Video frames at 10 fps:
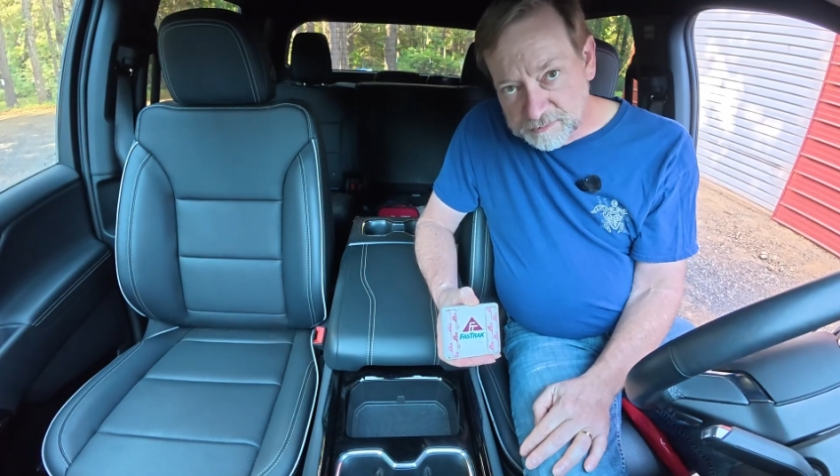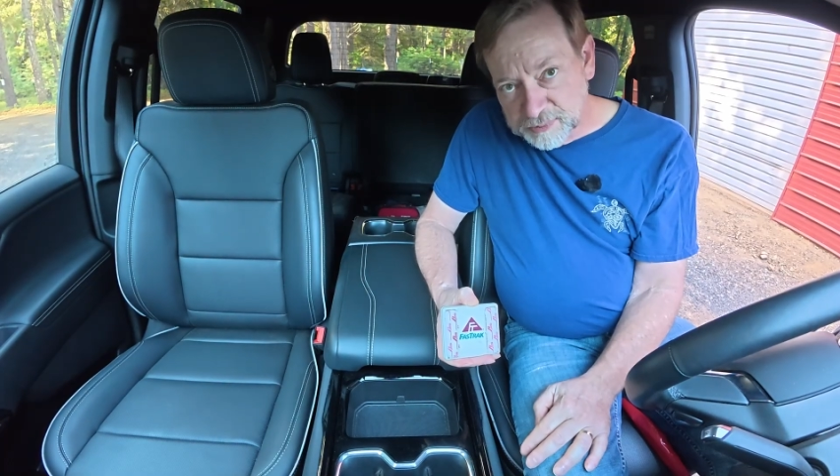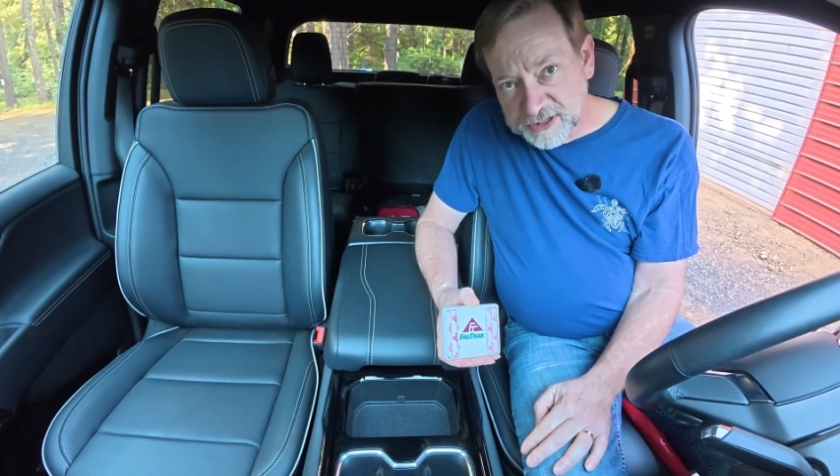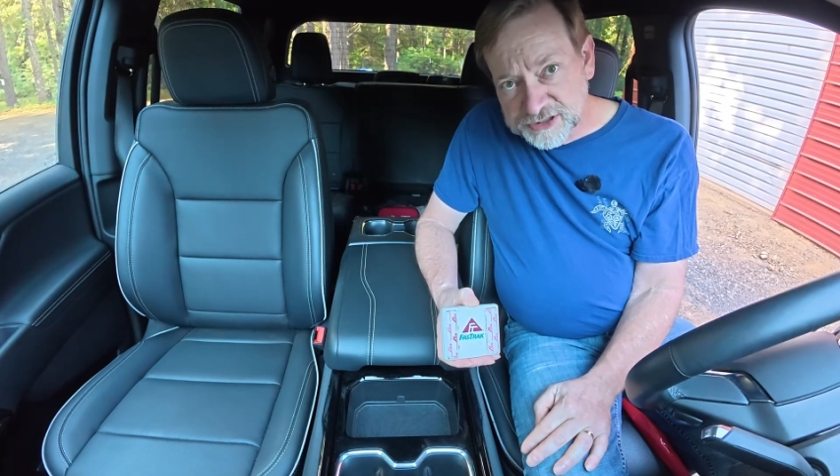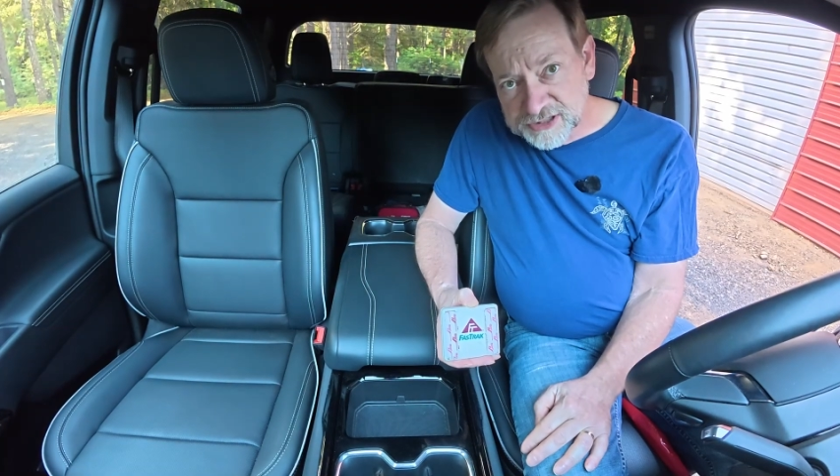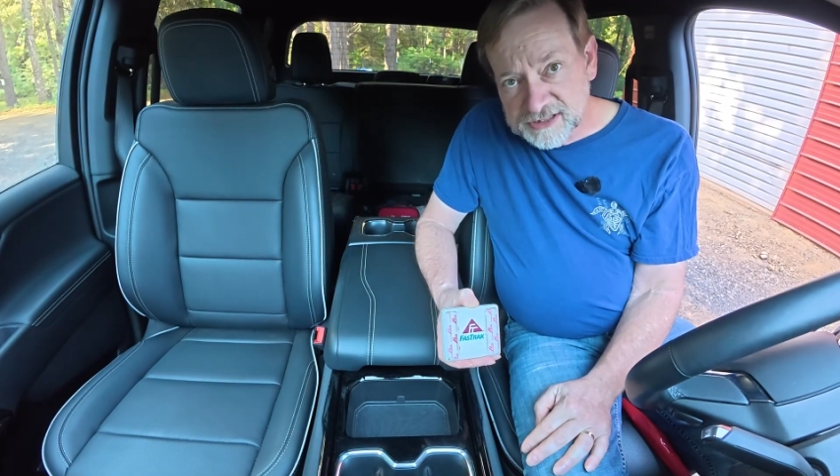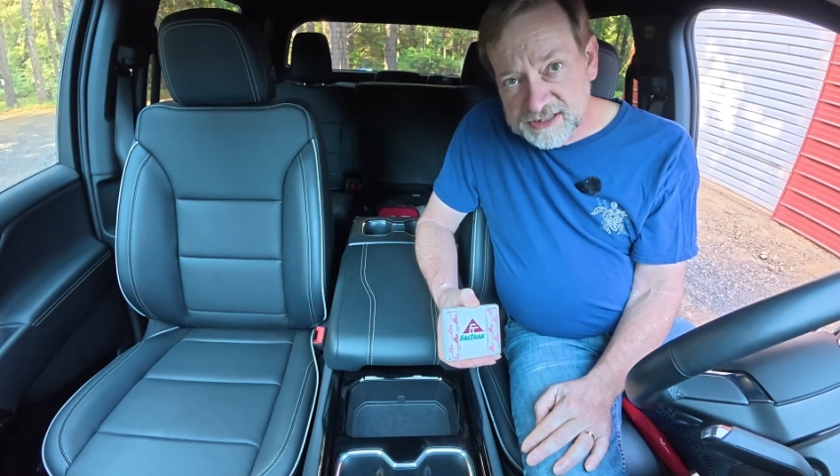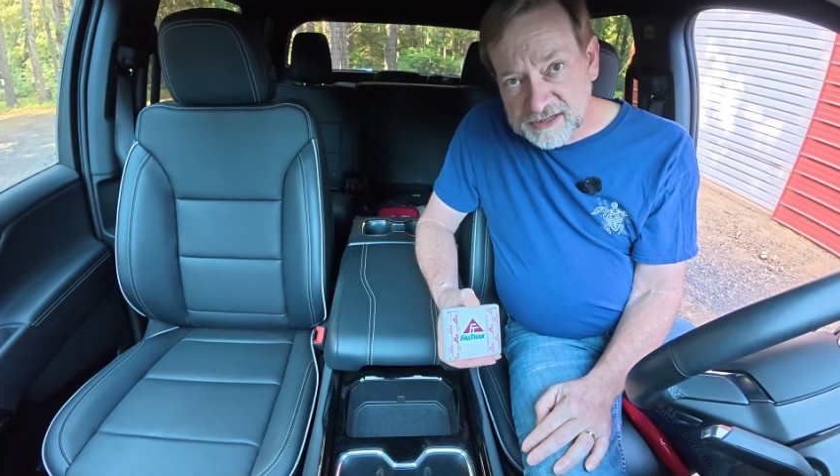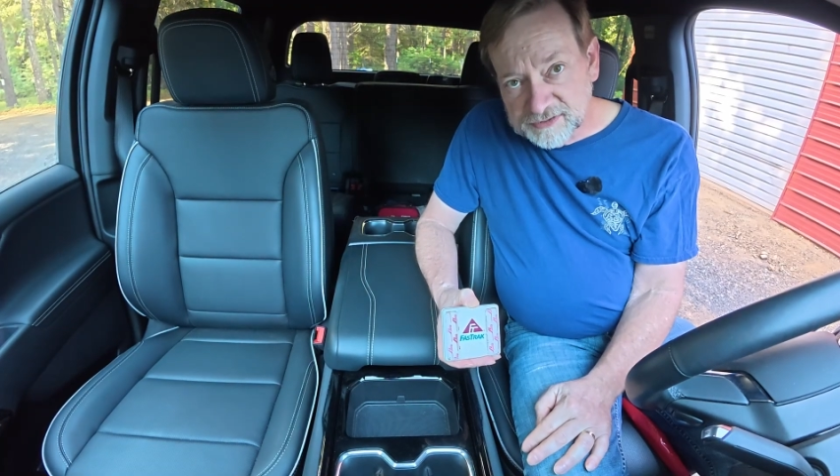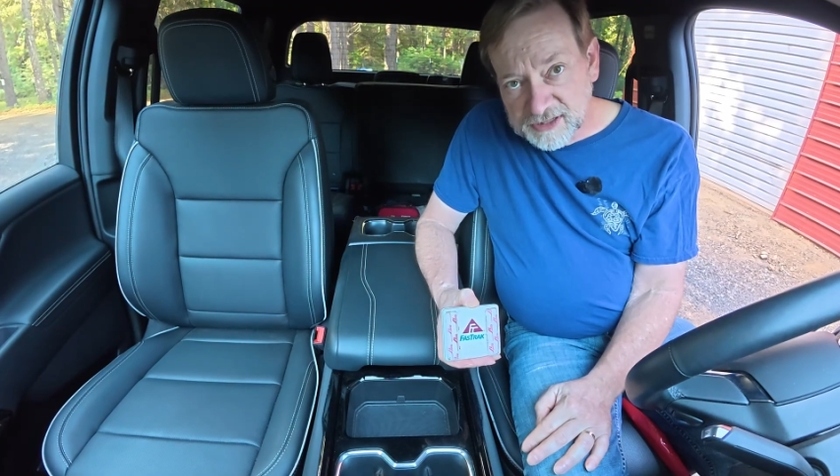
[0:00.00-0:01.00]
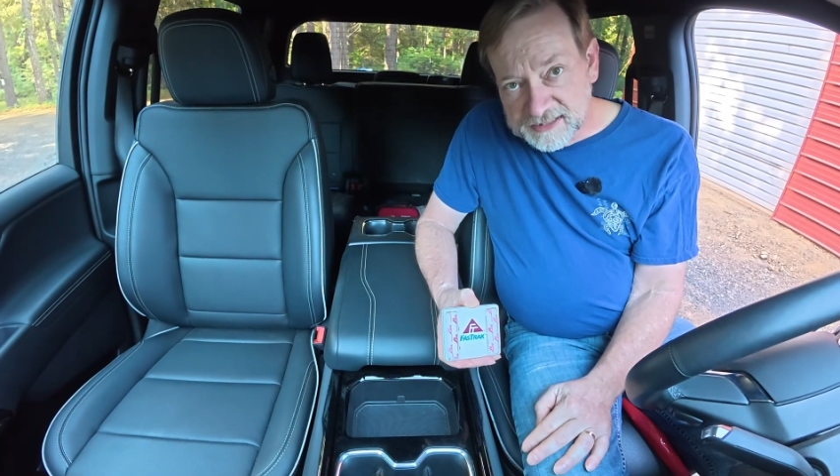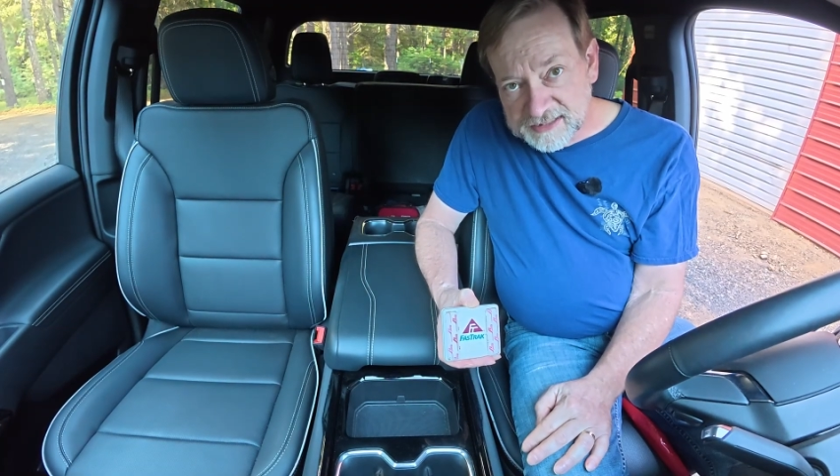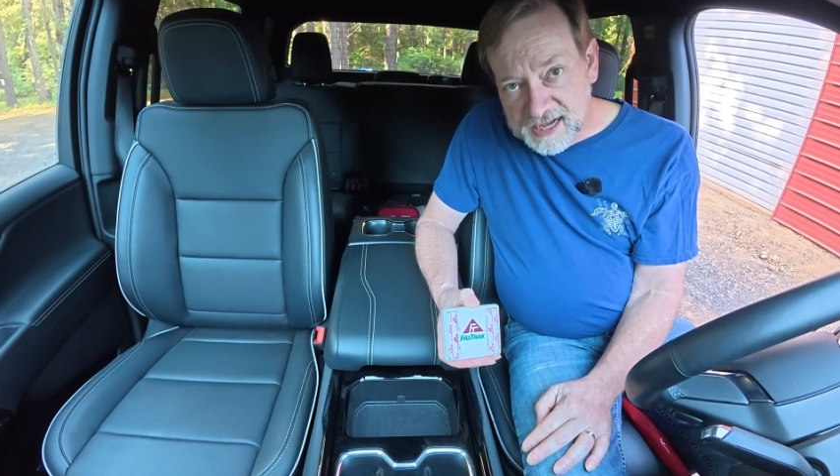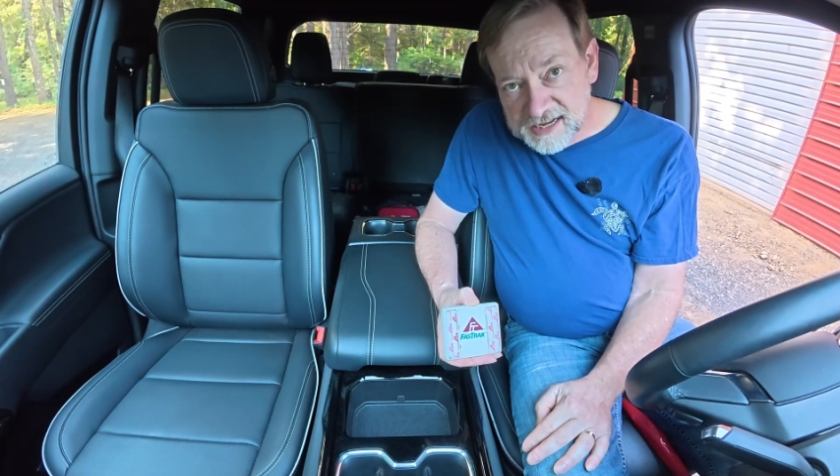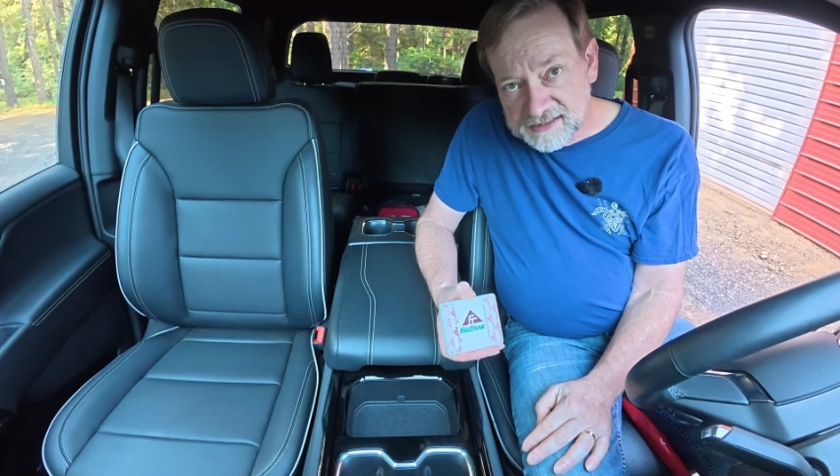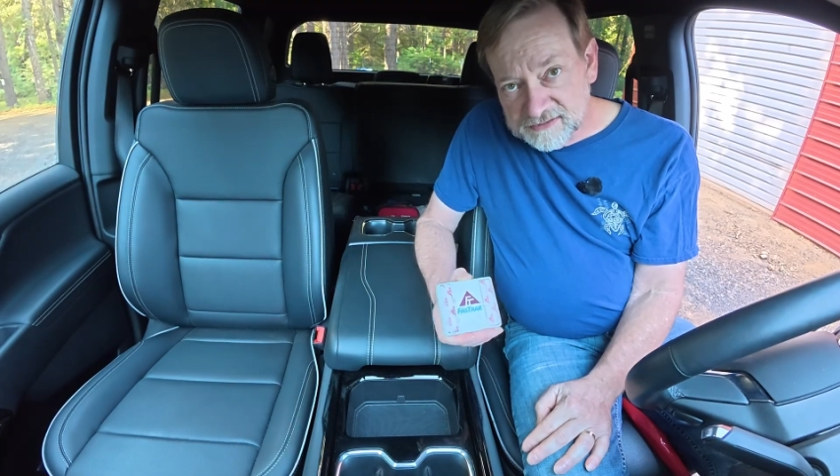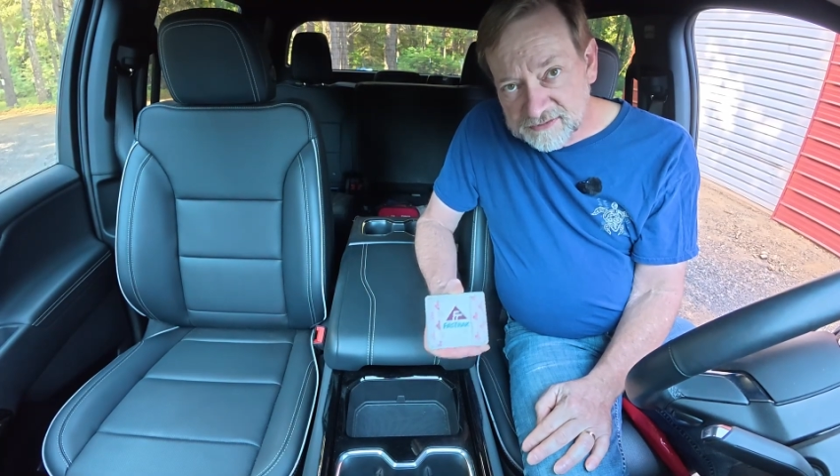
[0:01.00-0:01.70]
bridges, stuff like that,